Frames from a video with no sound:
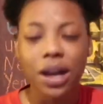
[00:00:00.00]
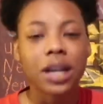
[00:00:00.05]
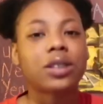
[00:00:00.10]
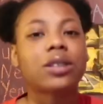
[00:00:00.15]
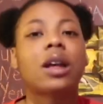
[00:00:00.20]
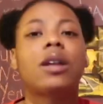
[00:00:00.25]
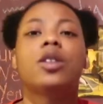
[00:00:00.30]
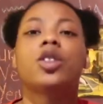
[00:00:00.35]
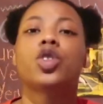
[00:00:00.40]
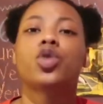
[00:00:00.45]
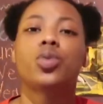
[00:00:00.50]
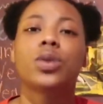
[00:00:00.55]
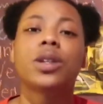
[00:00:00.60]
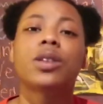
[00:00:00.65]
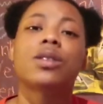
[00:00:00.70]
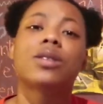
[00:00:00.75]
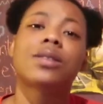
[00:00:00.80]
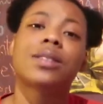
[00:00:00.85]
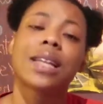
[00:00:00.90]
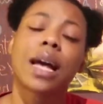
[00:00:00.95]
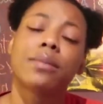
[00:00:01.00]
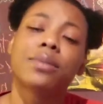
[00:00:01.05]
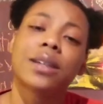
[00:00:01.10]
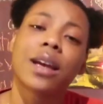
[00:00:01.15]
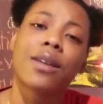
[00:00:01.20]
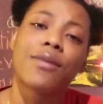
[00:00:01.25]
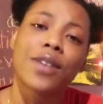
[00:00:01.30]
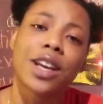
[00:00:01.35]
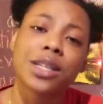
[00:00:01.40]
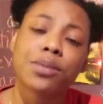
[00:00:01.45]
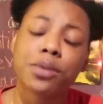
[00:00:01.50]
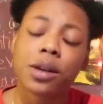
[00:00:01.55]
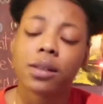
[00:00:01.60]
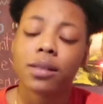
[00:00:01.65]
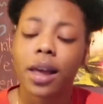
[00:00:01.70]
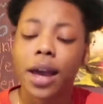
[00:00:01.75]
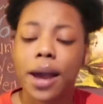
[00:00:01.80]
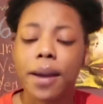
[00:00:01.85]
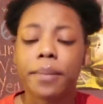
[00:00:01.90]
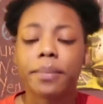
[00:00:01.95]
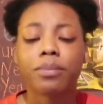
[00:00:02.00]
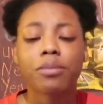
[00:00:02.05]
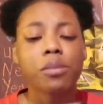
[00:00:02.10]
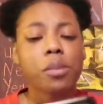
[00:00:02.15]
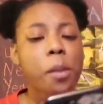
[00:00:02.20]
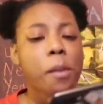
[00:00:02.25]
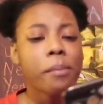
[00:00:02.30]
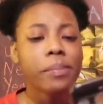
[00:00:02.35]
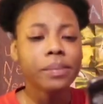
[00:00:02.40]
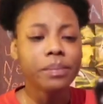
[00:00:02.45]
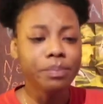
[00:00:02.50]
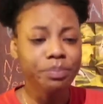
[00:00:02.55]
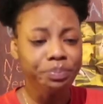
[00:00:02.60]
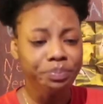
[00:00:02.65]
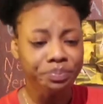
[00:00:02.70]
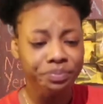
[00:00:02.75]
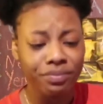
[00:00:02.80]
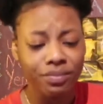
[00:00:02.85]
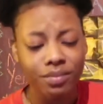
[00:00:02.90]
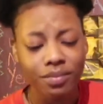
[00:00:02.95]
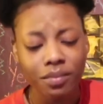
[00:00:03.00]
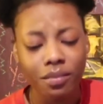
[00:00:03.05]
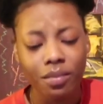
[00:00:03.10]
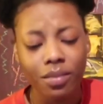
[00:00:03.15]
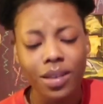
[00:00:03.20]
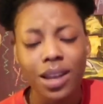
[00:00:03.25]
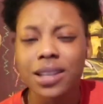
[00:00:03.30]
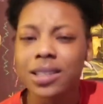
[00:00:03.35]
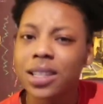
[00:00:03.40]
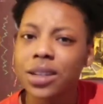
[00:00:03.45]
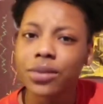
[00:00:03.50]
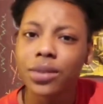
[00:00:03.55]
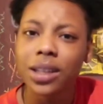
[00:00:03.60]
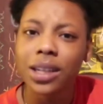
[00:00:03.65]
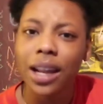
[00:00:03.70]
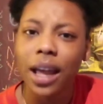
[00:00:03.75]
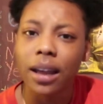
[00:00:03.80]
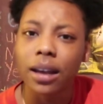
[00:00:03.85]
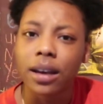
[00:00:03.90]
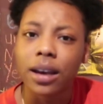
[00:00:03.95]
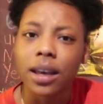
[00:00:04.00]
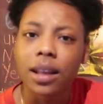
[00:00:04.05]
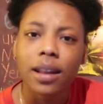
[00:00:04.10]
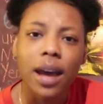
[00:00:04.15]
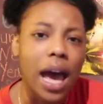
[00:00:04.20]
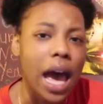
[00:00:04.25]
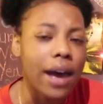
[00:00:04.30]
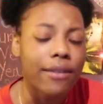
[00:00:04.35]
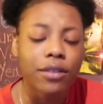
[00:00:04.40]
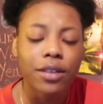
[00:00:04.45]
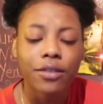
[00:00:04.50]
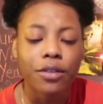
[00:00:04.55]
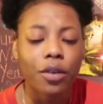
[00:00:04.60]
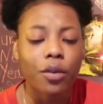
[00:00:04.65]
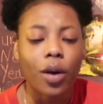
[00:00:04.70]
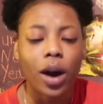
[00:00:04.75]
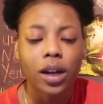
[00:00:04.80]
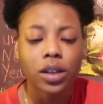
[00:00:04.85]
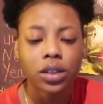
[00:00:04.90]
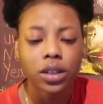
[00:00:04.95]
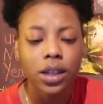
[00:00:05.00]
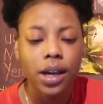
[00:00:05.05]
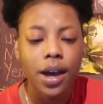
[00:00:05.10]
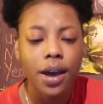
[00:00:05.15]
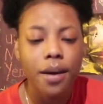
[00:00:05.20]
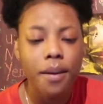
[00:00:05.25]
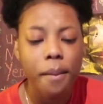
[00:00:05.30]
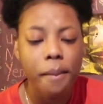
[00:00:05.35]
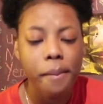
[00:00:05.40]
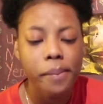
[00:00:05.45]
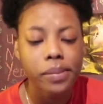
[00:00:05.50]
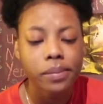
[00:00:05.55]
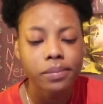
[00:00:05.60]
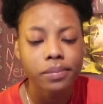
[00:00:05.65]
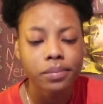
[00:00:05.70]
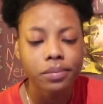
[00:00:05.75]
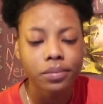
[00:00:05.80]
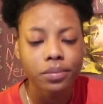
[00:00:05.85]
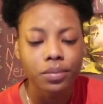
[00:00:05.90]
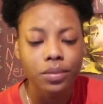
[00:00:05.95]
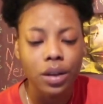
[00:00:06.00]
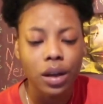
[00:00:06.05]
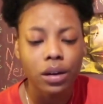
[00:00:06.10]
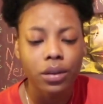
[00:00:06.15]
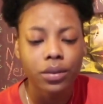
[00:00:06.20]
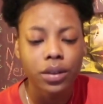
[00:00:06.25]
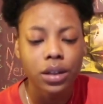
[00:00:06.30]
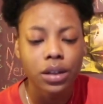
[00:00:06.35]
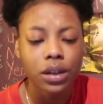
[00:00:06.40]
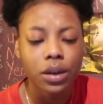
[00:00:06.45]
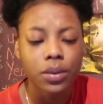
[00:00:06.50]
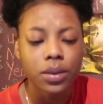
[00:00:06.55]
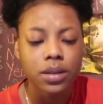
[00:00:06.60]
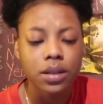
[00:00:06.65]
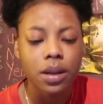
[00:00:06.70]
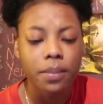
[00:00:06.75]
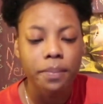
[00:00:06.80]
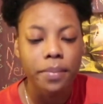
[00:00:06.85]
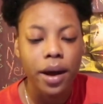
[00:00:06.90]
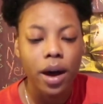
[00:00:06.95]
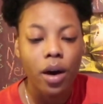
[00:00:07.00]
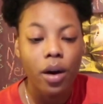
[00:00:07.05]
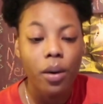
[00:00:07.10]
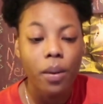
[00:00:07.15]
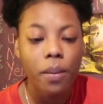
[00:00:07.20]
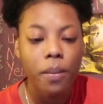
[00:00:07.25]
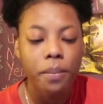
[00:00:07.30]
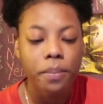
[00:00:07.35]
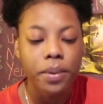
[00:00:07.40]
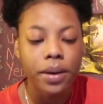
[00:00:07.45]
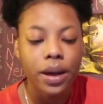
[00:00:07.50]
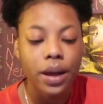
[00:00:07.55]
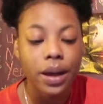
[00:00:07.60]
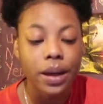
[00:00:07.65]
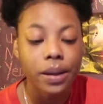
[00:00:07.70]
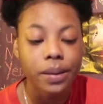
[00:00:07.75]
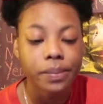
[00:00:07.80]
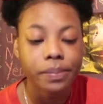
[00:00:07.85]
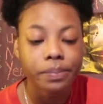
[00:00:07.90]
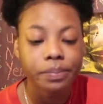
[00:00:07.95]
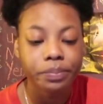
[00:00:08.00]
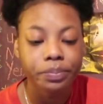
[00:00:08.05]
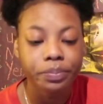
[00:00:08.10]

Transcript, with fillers: It's all on Twitter, Snapchat, Facebook. Like, is it really that good? I haven't even watched it yet. I don't really know what it's about, but